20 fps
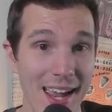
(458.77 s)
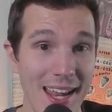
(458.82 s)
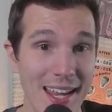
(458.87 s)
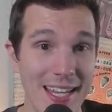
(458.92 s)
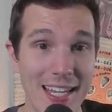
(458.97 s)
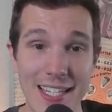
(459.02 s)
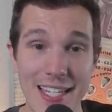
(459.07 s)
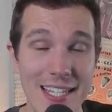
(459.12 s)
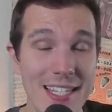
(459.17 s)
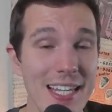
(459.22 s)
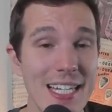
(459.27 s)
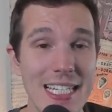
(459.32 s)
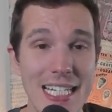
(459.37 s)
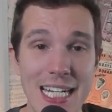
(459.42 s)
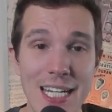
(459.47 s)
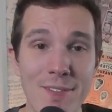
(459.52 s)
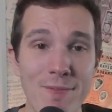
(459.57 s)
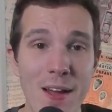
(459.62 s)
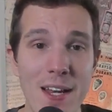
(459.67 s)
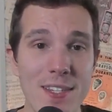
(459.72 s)
This is a
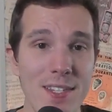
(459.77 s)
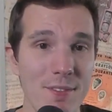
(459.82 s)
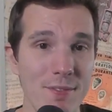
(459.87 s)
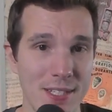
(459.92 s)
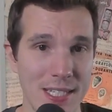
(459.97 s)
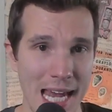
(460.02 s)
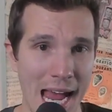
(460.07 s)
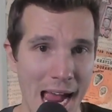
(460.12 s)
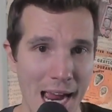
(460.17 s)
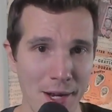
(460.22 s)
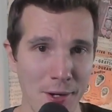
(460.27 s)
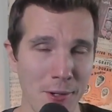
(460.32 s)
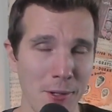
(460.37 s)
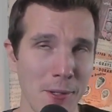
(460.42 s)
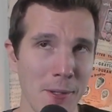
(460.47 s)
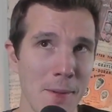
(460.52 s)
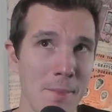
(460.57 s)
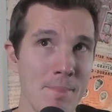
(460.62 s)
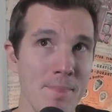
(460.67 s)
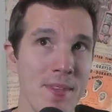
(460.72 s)
defensive
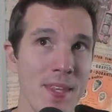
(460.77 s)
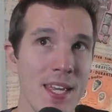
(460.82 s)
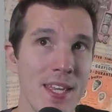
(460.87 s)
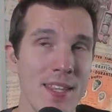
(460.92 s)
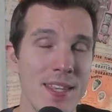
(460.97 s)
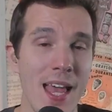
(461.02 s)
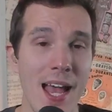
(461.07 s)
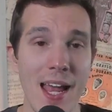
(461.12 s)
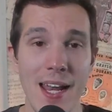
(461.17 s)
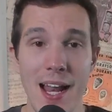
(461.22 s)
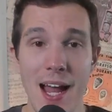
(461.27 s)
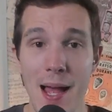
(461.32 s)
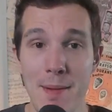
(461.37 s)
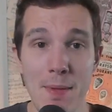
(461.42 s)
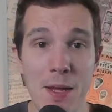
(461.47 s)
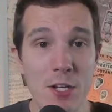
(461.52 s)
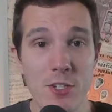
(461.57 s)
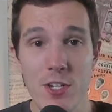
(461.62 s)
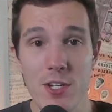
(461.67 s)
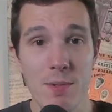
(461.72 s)
tackle that I
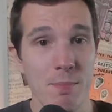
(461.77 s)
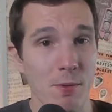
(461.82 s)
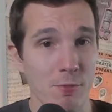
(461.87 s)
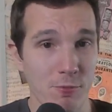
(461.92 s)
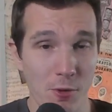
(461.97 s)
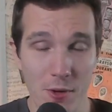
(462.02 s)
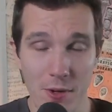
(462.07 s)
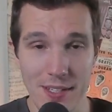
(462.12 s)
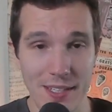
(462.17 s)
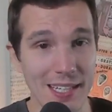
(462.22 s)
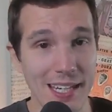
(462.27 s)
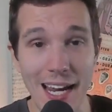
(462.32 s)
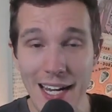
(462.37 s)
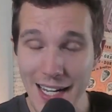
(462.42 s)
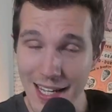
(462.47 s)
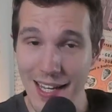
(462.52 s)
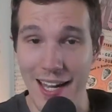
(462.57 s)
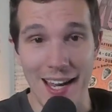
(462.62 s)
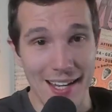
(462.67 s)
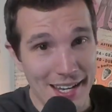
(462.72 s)
mentioned before, yet
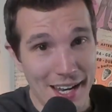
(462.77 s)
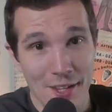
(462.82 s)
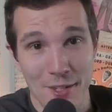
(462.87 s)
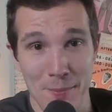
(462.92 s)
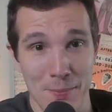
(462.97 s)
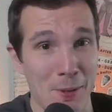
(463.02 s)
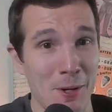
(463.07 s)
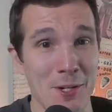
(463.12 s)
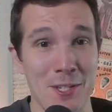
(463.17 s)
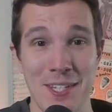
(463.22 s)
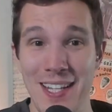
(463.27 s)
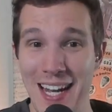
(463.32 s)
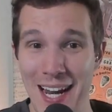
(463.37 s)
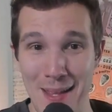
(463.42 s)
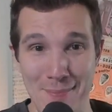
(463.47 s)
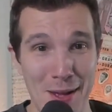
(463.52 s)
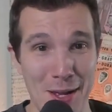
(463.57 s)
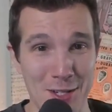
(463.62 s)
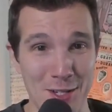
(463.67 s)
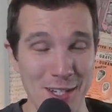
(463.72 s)
another person that I
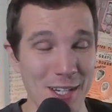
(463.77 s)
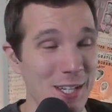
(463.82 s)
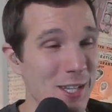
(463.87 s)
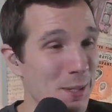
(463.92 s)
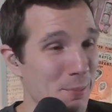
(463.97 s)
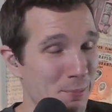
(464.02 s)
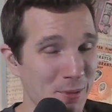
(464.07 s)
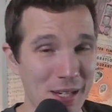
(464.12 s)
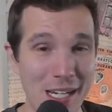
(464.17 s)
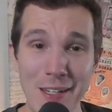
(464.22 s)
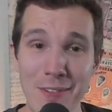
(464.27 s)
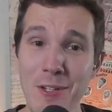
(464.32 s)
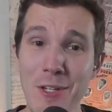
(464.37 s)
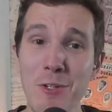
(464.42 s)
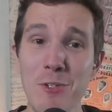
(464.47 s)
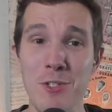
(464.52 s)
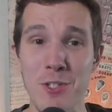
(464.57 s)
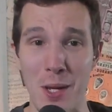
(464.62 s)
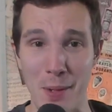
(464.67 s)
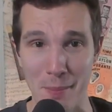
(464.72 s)
mentioned in the
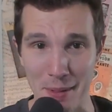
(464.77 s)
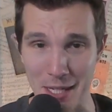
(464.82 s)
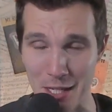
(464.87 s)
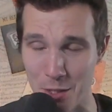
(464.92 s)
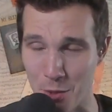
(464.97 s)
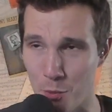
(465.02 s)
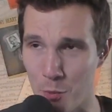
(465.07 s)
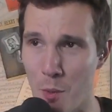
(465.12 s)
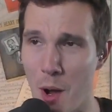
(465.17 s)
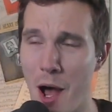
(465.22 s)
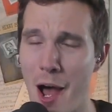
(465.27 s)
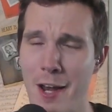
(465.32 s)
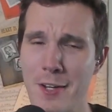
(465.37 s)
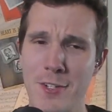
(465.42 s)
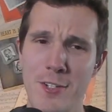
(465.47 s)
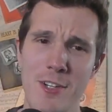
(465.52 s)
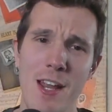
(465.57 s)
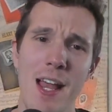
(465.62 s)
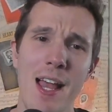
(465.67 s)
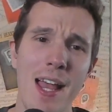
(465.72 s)
preview, somebody to
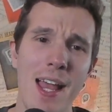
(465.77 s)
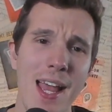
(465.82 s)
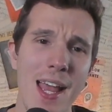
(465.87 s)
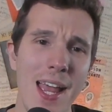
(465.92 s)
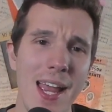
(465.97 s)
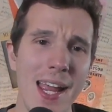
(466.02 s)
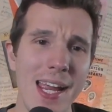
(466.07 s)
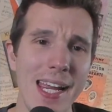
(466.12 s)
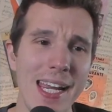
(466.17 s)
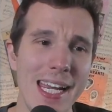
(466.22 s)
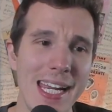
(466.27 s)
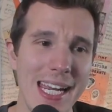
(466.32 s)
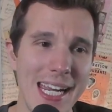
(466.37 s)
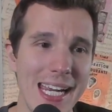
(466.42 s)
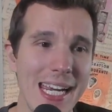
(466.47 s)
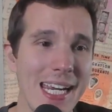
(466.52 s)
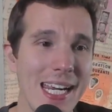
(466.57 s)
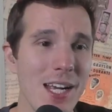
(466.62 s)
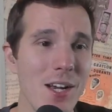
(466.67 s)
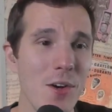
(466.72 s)
watch.
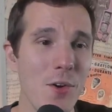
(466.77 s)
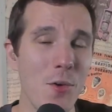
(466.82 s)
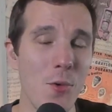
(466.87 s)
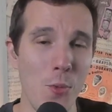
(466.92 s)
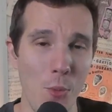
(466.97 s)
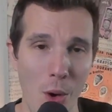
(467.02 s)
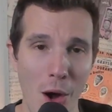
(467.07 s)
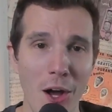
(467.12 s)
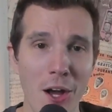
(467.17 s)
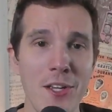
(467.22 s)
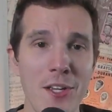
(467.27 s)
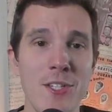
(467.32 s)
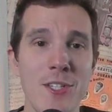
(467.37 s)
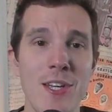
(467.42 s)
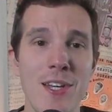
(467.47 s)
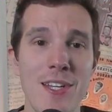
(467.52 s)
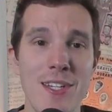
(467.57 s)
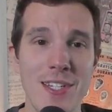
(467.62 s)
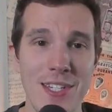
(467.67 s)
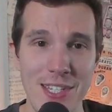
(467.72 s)
He was
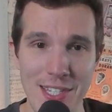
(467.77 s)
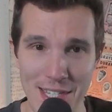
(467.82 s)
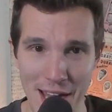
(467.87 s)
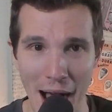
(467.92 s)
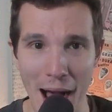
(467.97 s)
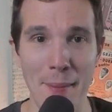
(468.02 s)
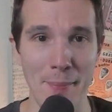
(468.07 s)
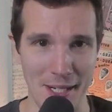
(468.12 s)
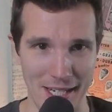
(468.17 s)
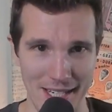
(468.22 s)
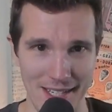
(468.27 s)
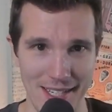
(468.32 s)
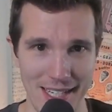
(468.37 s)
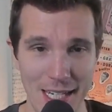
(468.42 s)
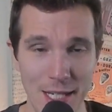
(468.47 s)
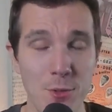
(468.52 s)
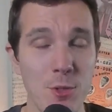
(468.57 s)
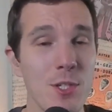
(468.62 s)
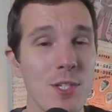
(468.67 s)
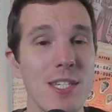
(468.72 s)
dominant.
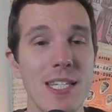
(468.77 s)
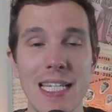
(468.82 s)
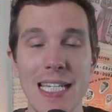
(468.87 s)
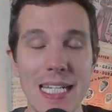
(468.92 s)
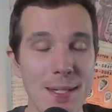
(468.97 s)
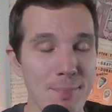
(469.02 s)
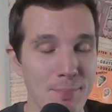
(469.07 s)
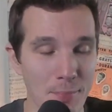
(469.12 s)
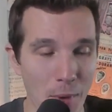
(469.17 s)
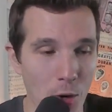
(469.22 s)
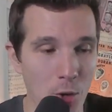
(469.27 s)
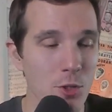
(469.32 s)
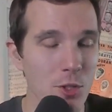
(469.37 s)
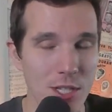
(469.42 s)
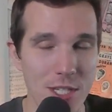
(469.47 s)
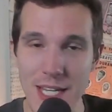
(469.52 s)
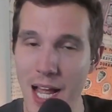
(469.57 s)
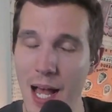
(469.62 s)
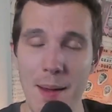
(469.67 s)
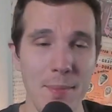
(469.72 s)
He was the
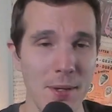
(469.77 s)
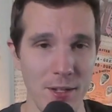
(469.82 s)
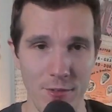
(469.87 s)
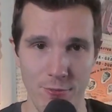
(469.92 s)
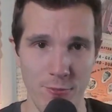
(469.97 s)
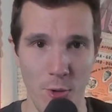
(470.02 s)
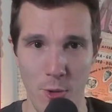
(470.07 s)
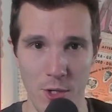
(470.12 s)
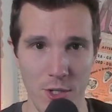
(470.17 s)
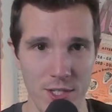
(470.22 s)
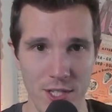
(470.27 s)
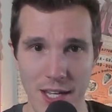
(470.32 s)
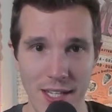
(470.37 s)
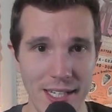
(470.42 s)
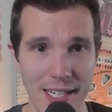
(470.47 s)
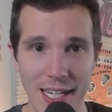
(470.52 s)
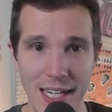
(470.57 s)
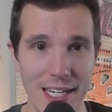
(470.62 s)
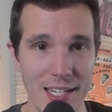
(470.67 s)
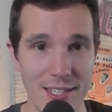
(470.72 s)
most dominant force on
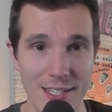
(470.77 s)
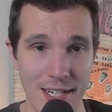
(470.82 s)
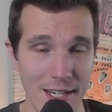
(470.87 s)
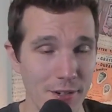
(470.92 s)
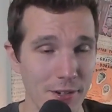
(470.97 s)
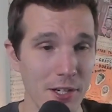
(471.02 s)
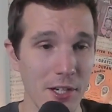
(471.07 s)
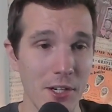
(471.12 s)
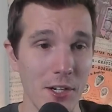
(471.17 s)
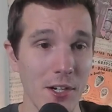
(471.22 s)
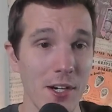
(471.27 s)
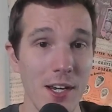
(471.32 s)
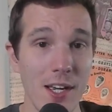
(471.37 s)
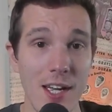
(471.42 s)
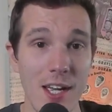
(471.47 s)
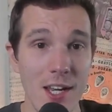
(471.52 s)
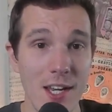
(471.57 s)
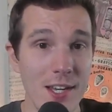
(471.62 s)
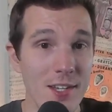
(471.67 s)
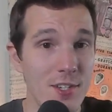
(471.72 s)
the interior,
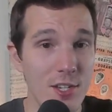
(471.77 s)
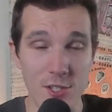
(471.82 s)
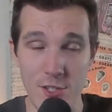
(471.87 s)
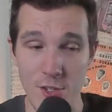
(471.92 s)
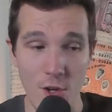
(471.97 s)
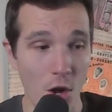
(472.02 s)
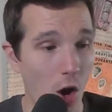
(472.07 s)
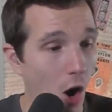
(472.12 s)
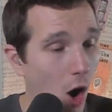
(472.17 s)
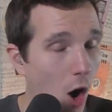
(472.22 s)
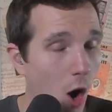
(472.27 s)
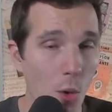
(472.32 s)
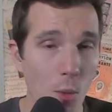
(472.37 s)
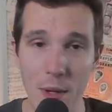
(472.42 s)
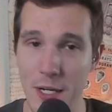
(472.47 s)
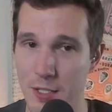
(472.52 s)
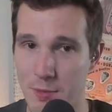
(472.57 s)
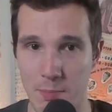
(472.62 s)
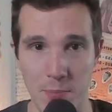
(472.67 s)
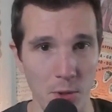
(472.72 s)
just
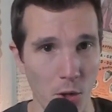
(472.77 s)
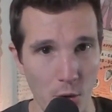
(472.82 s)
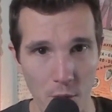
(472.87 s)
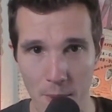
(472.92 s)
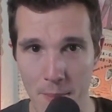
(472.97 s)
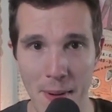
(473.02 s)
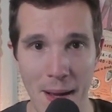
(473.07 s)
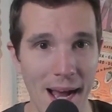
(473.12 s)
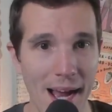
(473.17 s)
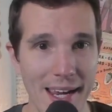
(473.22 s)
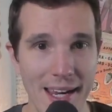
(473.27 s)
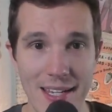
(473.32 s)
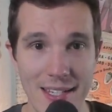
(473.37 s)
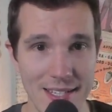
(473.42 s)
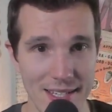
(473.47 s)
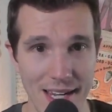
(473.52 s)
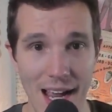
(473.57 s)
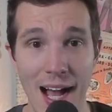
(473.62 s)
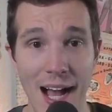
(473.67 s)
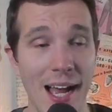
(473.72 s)
always blown by his
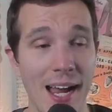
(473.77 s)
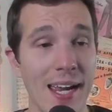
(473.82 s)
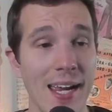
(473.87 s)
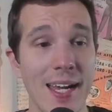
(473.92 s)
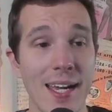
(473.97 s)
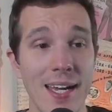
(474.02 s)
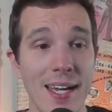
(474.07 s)
guy.